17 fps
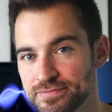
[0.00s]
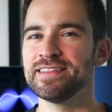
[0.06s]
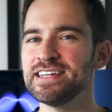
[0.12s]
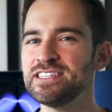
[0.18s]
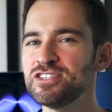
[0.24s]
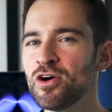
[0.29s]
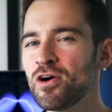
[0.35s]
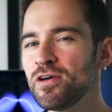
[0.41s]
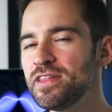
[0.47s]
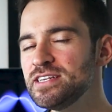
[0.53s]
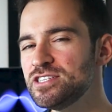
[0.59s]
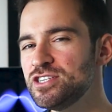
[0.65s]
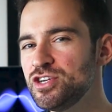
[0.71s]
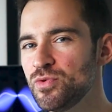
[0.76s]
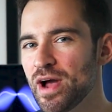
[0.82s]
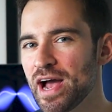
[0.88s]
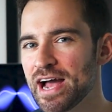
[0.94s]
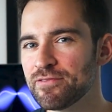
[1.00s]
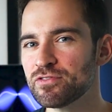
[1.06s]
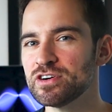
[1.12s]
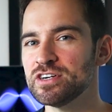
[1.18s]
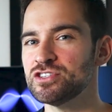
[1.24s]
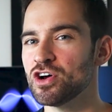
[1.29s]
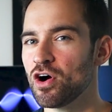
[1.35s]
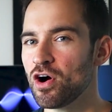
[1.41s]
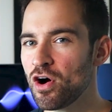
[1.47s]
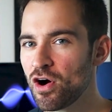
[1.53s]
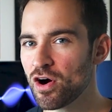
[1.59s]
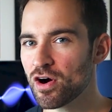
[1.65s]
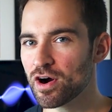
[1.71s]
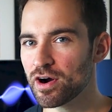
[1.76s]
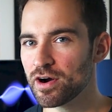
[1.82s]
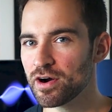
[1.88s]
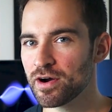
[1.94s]
Let's call this new average
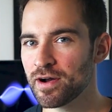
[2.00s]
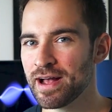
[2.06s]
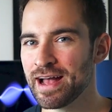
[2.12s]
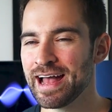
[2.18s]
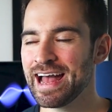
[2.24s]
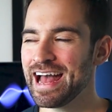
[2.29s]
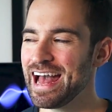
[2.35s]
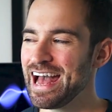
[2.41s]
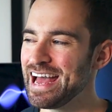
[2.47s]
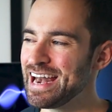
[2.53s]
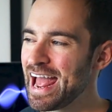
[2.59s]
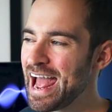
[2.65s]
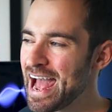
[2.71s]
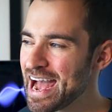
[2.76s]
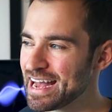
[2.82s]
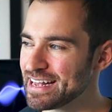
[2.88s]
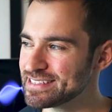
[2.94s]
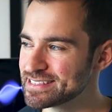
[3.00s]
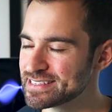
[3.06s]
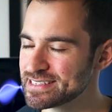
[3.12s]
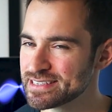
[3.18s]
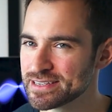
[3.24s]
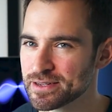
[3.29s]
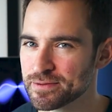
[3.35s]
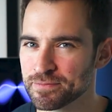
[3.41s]
R and ask,